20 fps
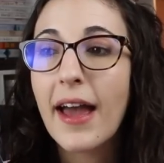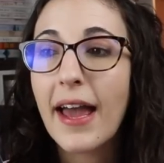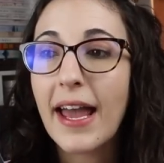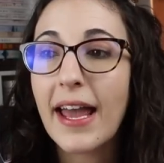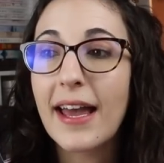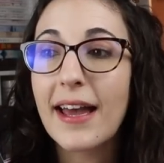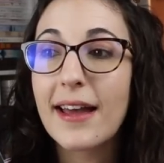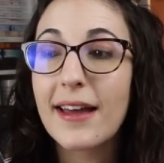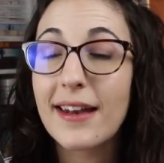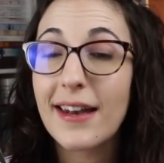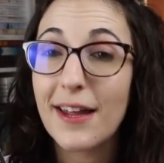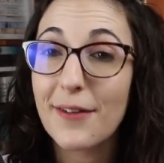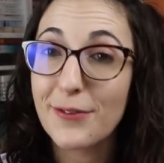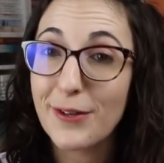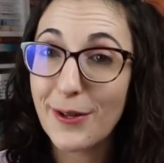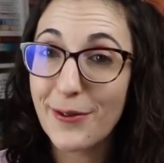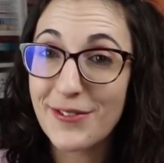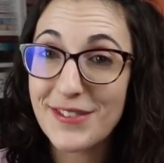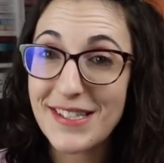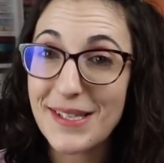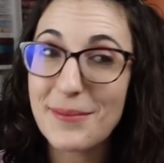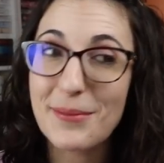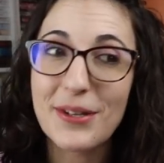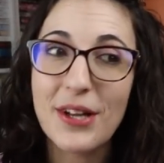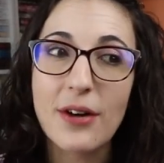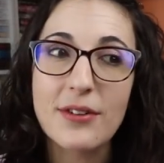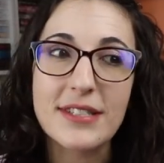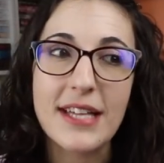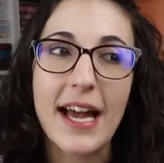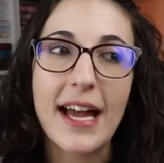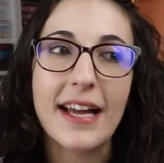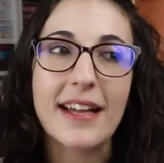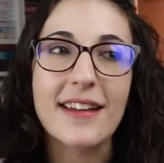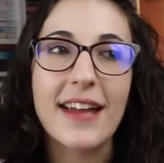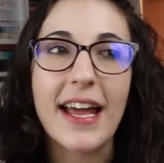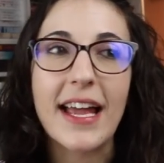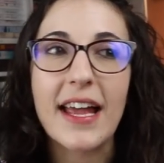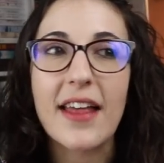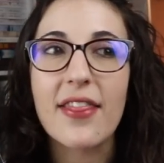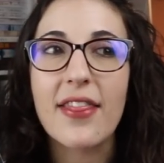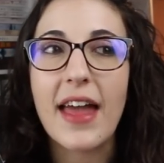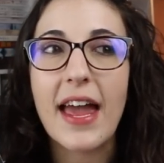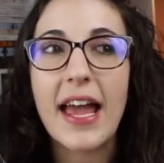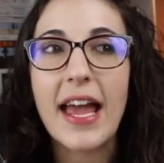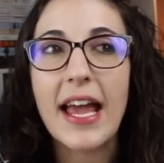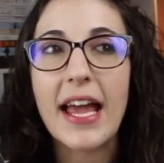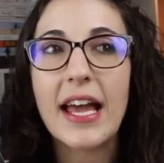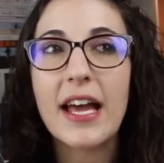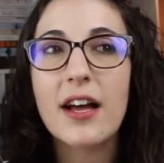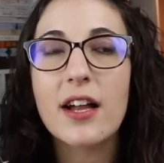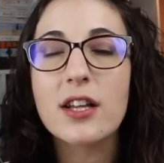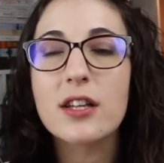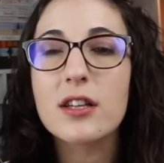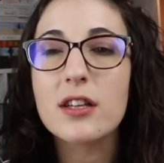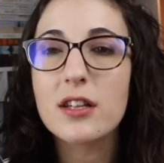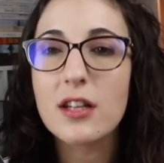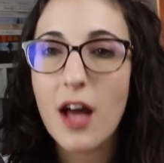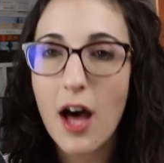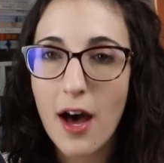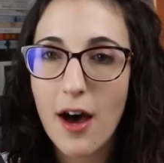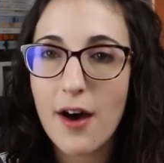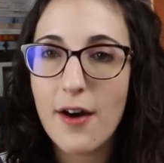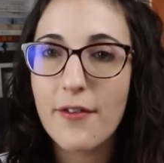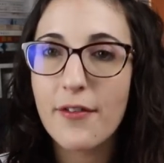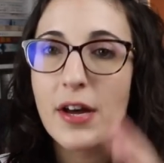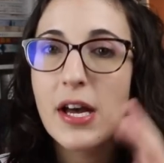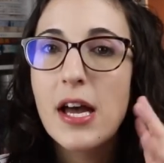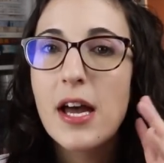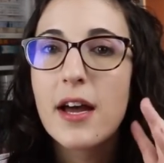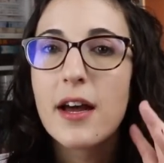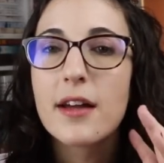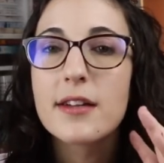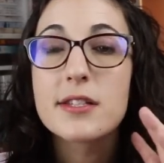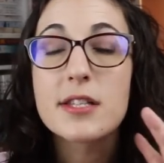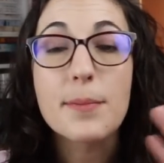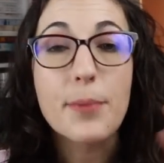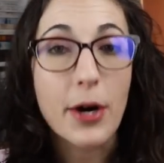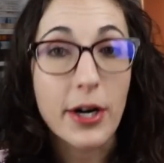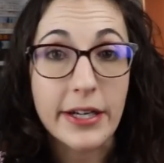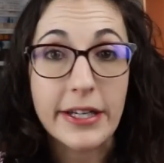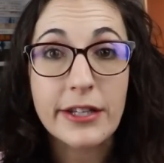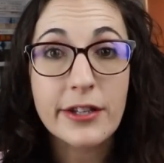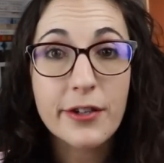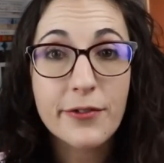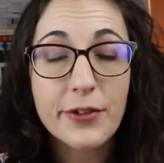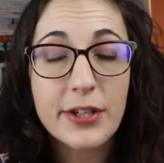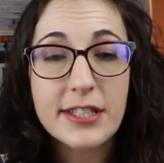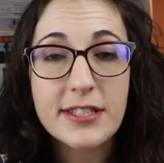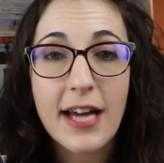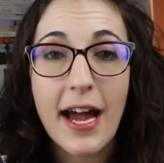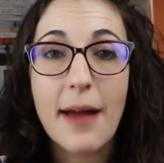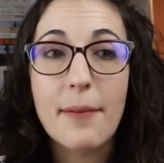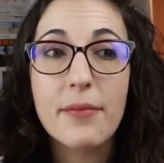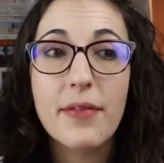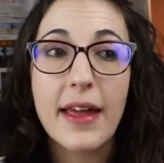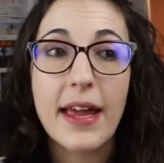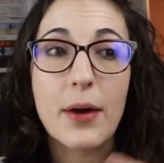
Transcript: And if you've seen Below Deck, like, they love to party in their free time.